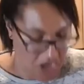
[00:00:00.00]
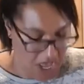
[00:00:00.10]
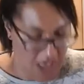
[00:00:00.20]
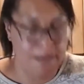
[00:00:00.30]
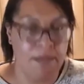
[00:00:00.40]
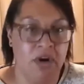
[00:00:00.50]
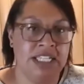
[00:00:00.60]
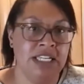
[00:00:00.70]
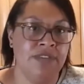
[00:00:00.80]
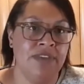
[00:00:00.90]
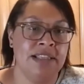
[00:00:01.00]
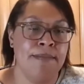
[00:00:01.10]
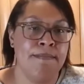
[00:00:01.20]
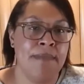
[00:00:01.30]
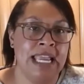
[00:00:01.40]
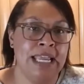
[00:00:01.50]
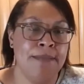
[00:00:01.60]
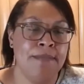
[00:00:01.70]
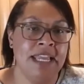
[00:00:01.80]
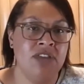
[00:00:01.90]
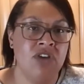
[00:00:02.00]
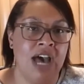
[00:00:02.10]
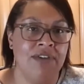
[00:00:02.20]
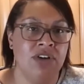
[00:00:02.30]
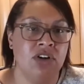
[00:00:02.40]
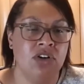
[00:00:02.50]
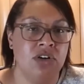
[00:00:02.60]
I did think that maybe not having